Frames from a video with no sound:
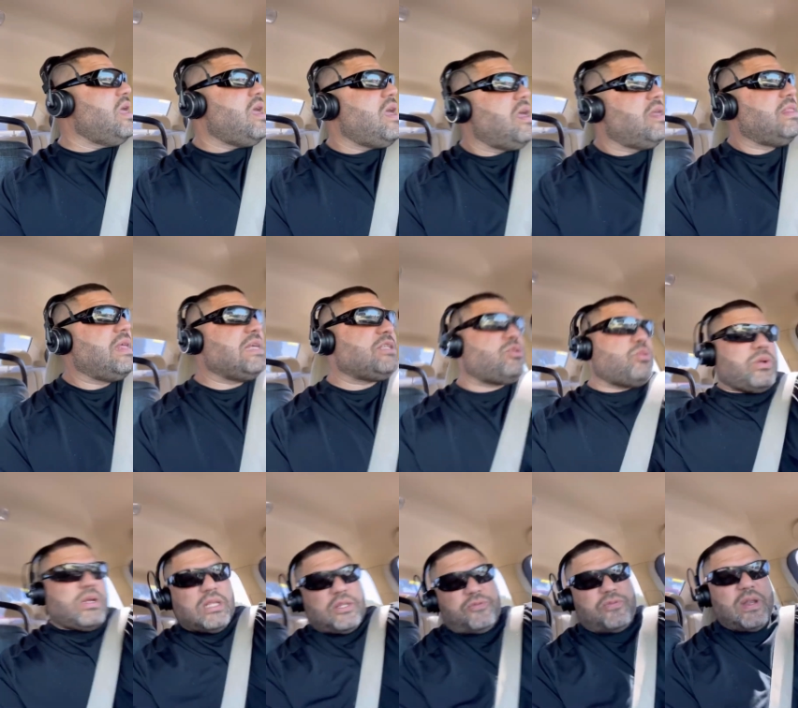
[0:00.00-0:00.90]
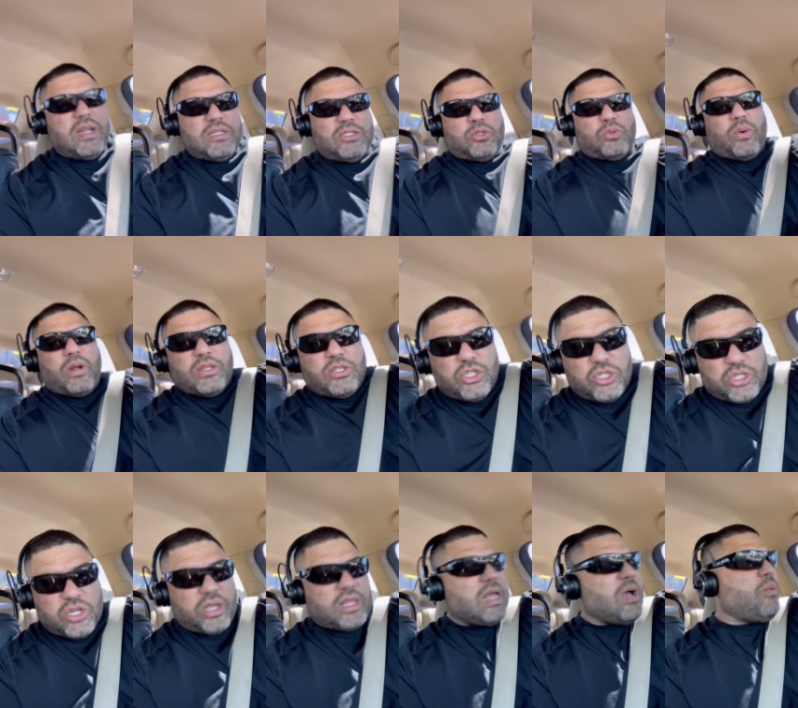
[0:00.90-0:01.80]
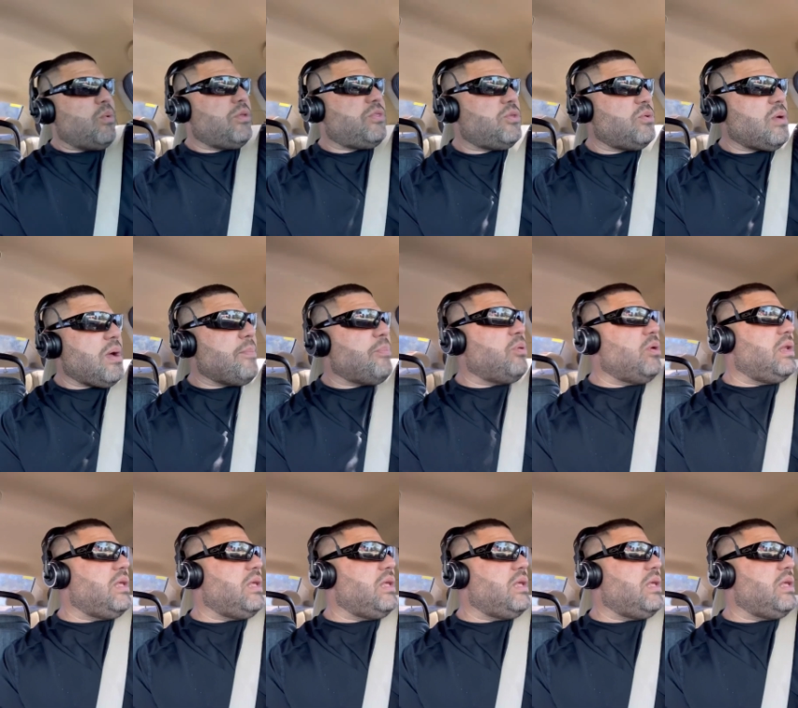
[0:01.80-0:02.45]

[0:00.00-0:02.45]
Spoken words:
that's what it is, fellas. Just wanted to share that with you. I'm pulling